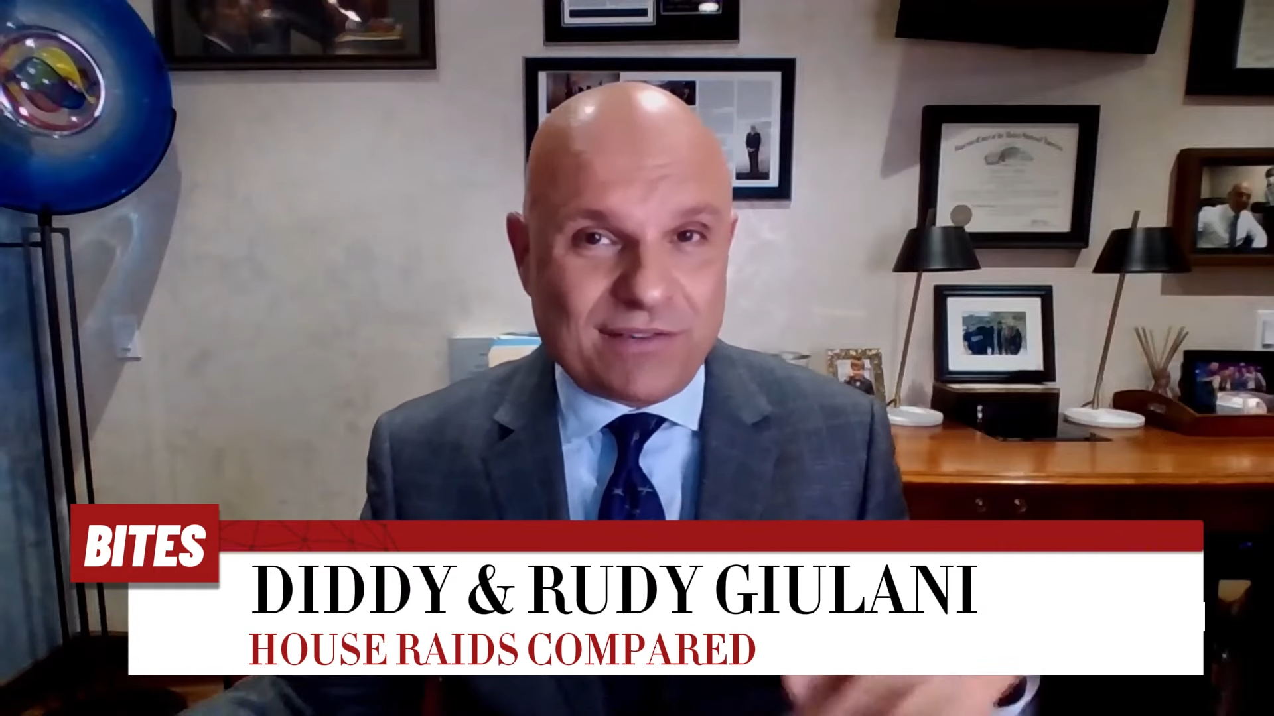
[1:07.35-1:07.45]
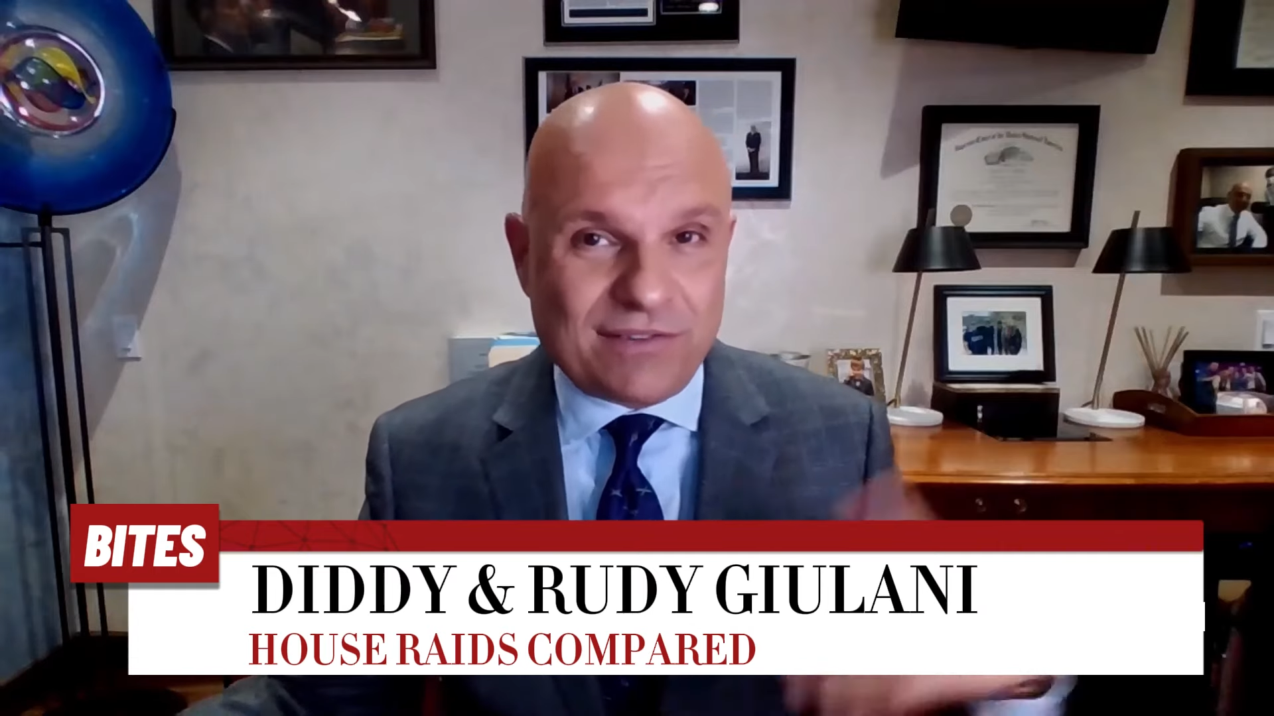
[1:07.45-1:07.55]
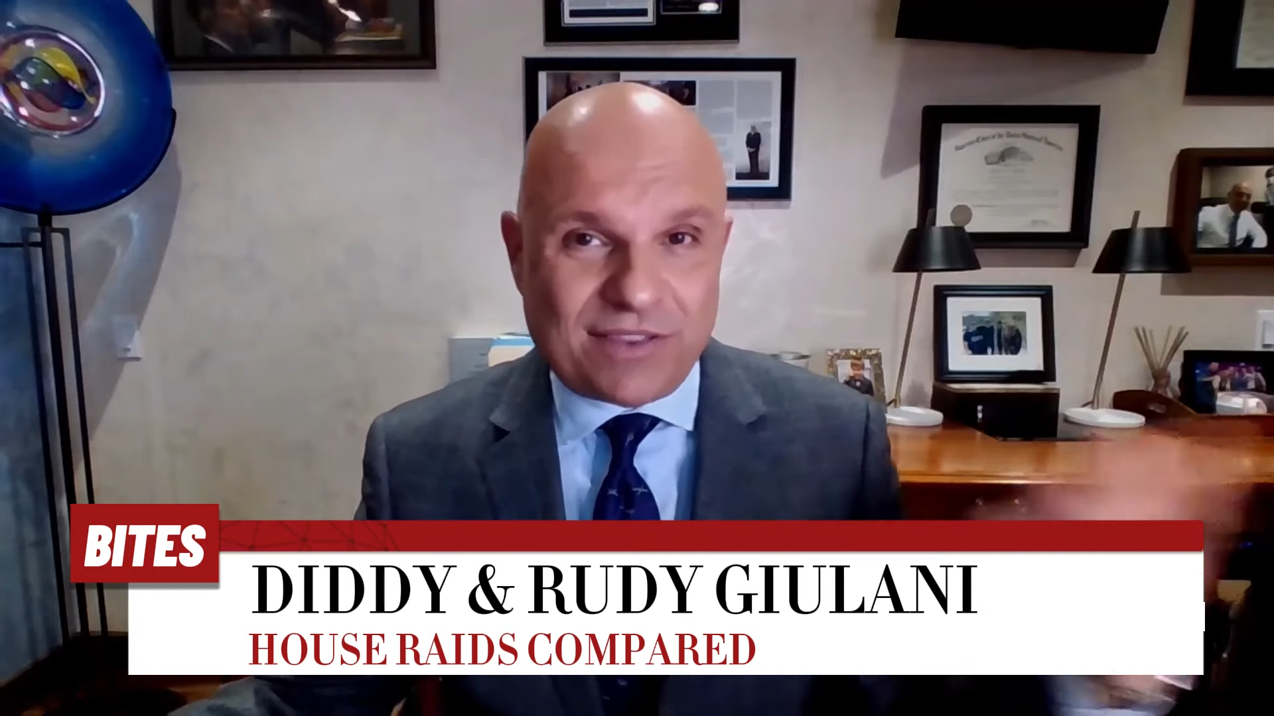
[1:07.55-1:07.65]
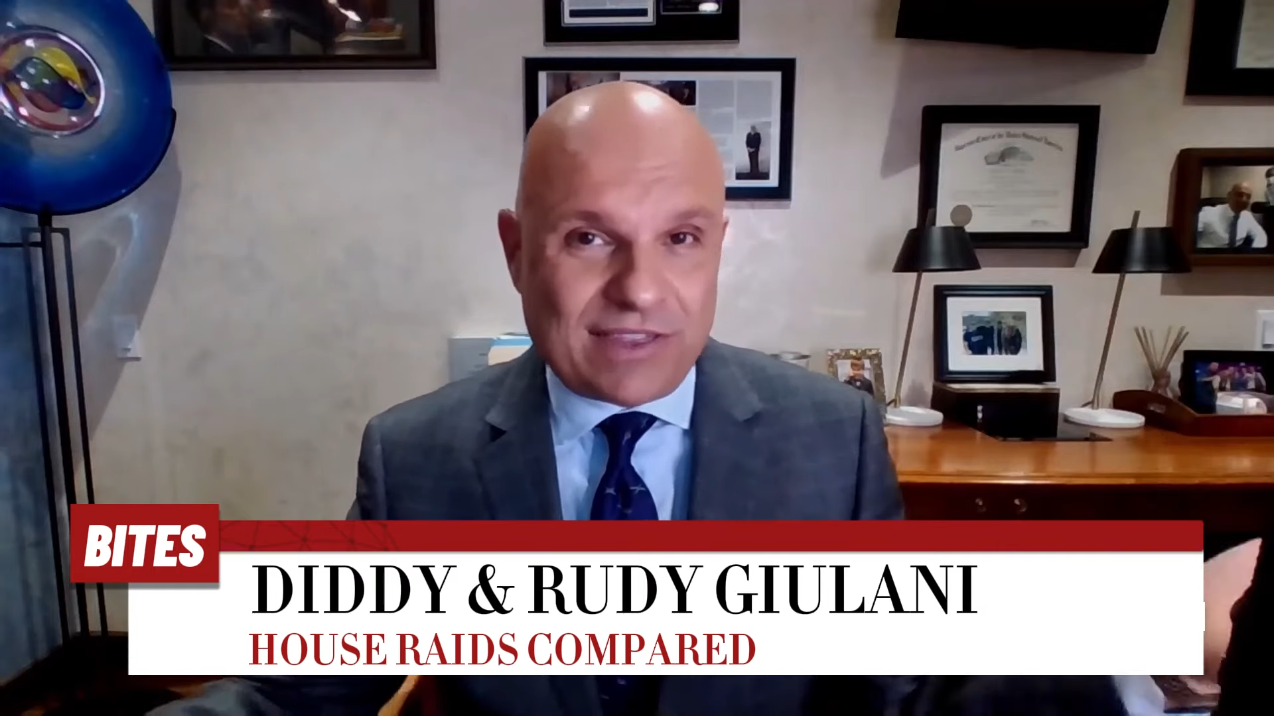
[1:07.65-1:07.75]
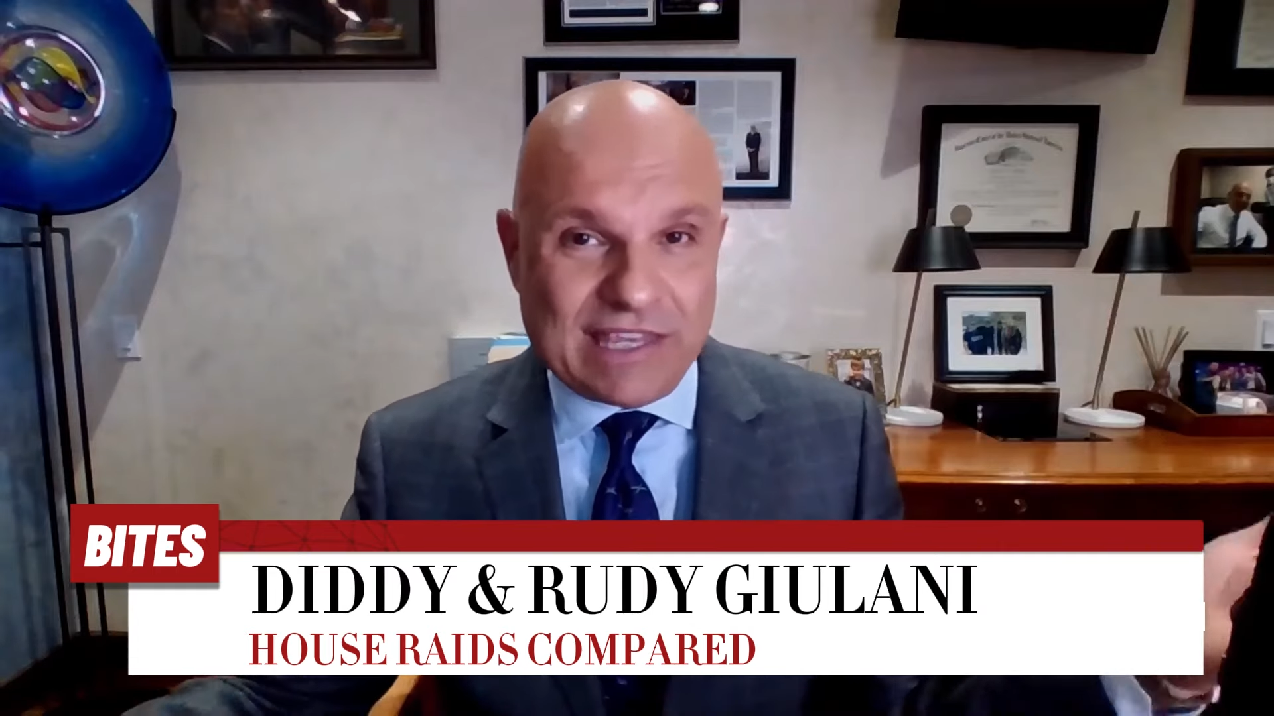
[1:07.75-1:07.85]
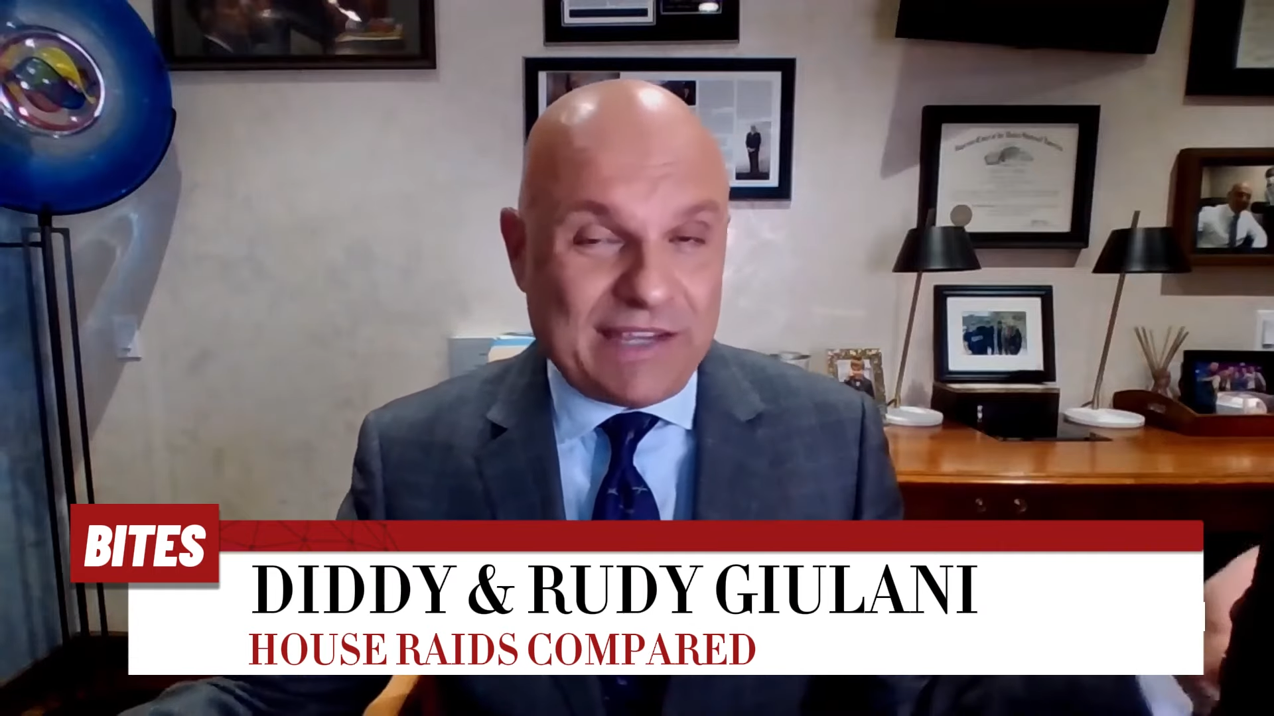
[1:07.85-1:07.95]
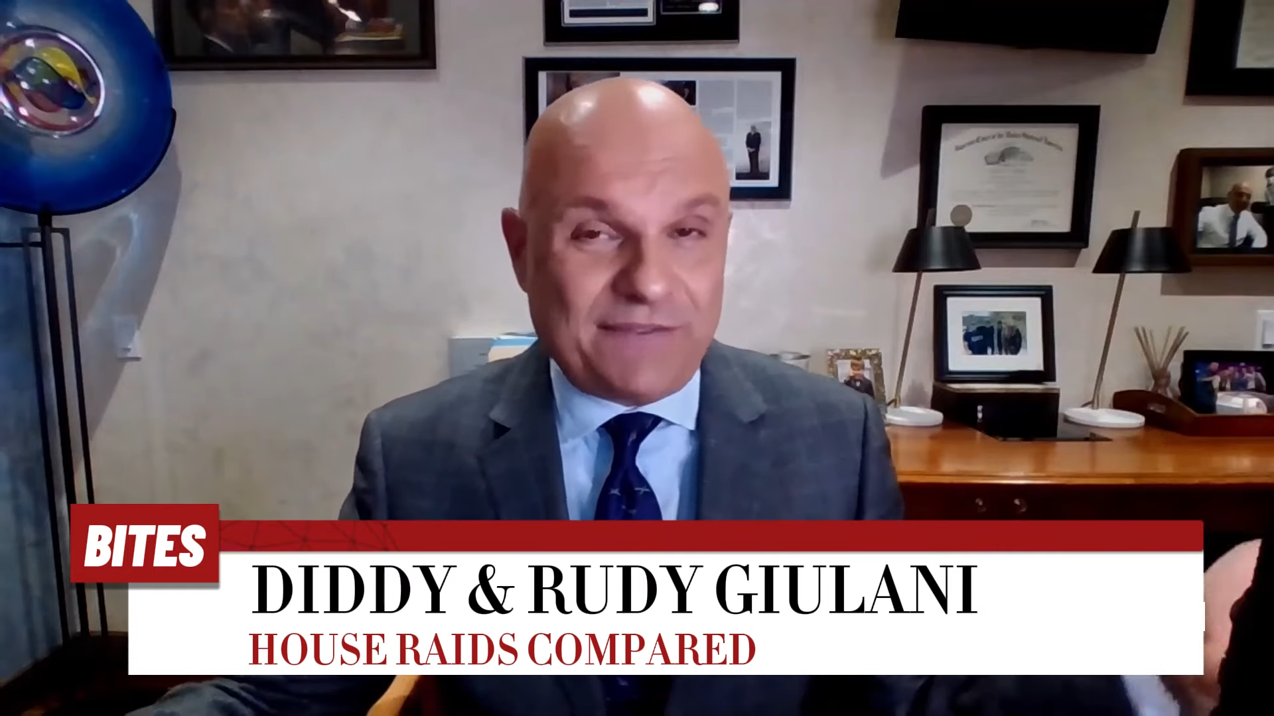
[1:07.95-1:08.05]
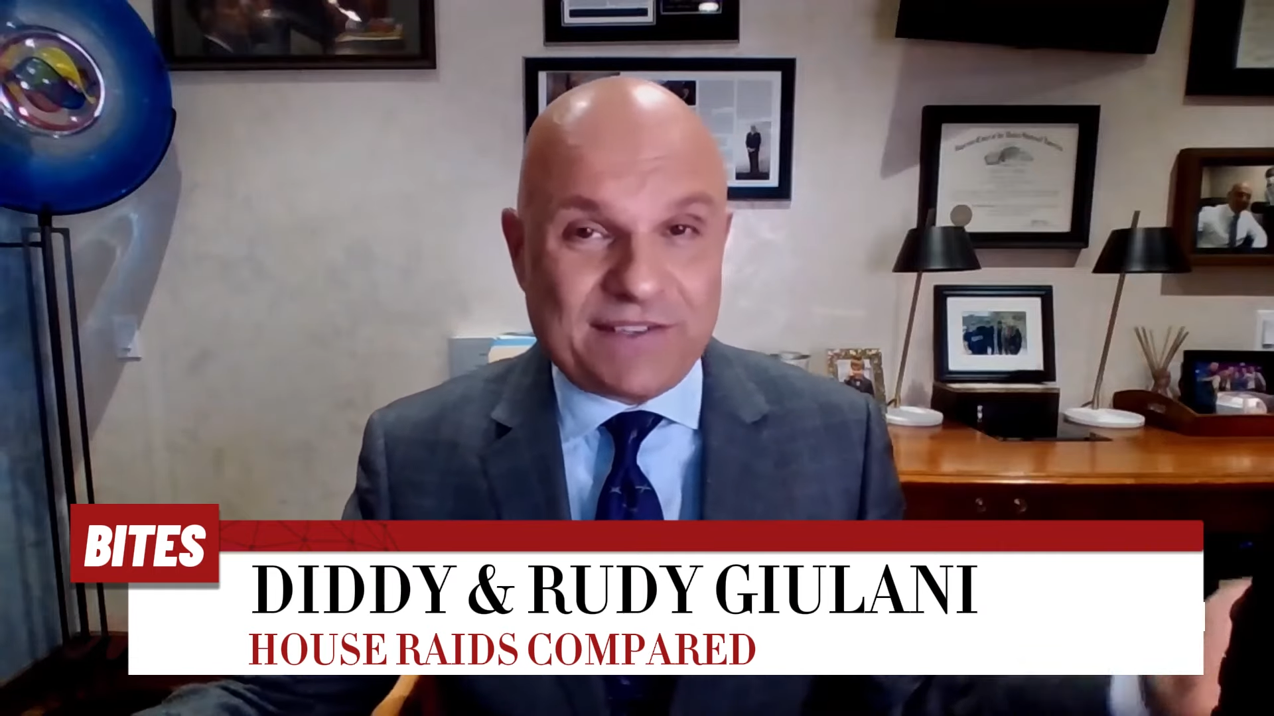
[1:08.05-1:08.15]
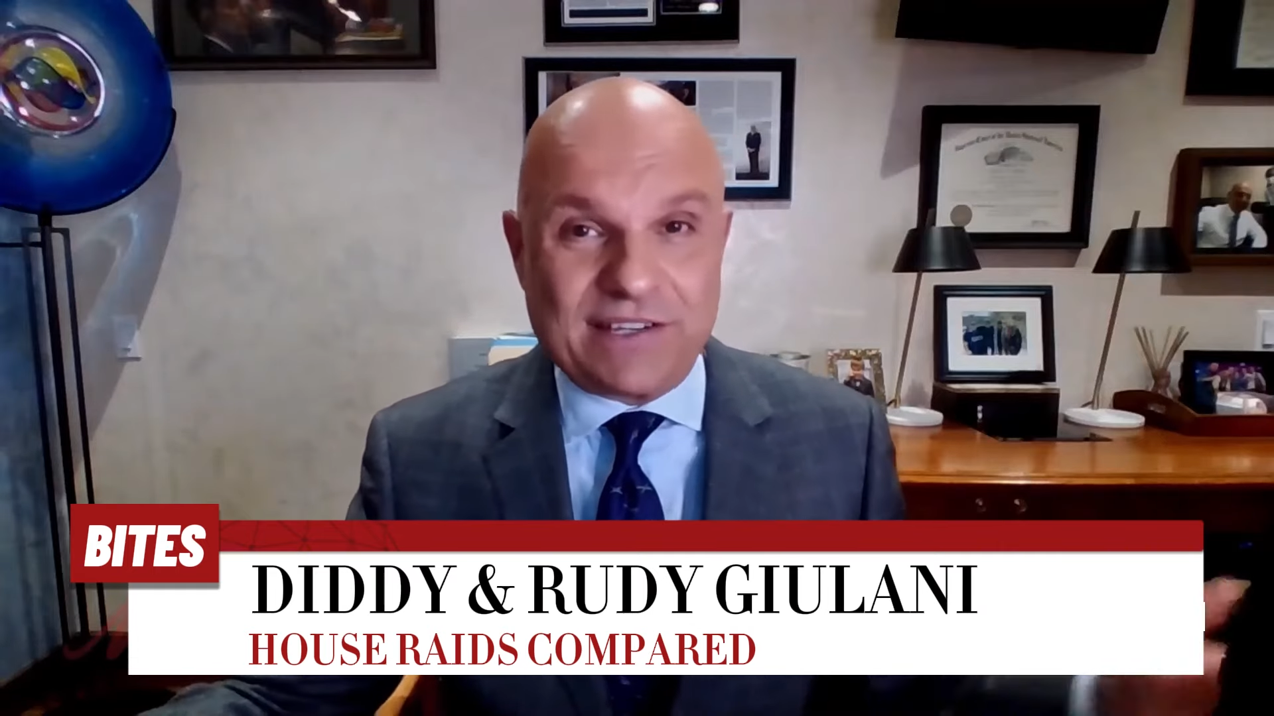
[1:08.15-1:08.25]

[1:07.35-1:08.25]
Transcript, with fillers: and thieves,